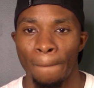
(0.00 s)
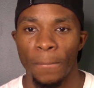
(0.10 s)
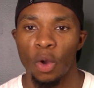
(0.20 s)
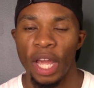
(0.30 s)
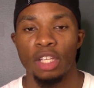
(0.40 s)

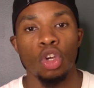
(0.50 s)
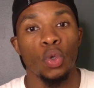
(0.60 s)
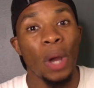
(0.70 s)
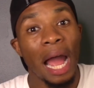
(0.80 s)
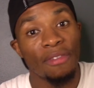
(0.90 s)
Okay, so you
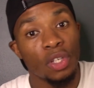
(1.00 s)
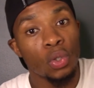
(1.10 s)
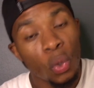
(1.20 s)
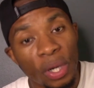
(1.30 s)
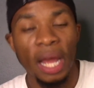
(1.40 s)
have to
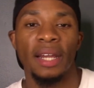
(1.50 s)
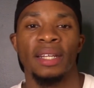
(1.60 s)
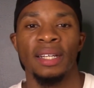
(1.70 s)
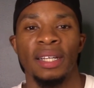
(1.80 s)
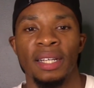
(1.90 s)
do that.
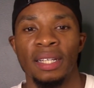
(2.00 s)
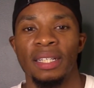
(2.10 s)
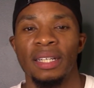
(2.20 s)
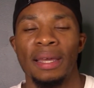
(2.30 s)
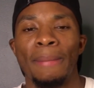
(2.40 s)

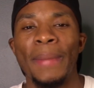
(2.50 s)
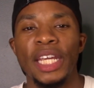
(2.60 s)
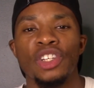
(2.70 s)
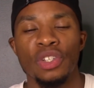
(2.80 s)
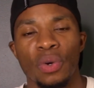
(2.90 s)
Make
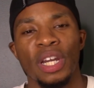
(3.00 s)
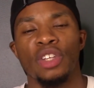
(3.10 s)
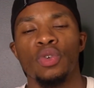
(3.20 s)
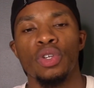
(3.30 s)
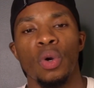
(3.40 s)
sure that
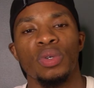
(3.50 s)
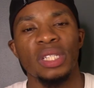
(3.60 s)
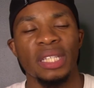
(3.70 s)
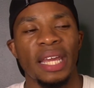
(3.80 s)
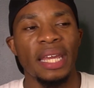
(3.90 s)
you don't
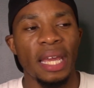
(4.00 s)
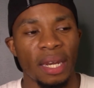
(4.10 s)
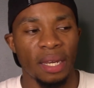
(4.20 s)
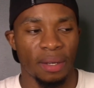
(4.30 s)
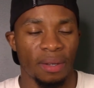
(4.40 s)
stay in
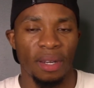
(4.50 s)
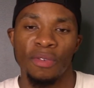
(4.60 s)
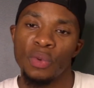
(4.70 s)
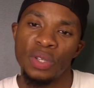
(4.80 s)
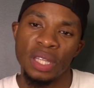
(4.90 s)
it. If
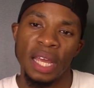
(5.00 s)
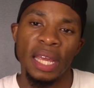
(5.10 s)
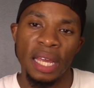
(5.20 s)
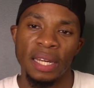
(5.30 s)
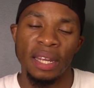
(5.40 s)
you stay
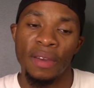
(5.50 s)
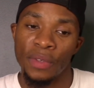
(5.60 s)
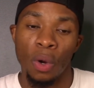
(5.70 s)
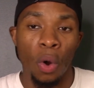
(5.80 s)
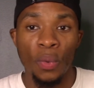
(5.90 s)
in, if
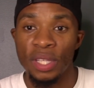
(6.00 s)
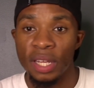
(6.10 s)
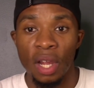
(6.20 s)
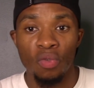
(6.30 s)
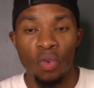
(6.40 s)
you're always in
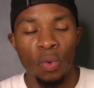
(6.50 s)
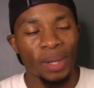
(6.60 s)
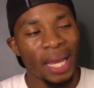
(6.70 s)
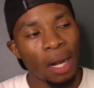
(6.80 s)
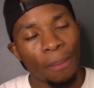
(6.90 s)
your womb,
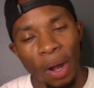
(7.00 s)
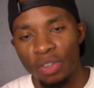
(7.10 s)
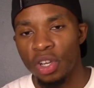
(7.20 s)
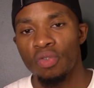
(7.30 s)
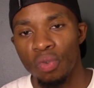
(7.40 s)
get
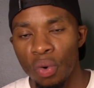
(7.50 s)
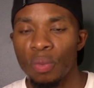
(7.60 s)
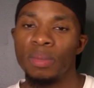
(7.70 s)
about your womb.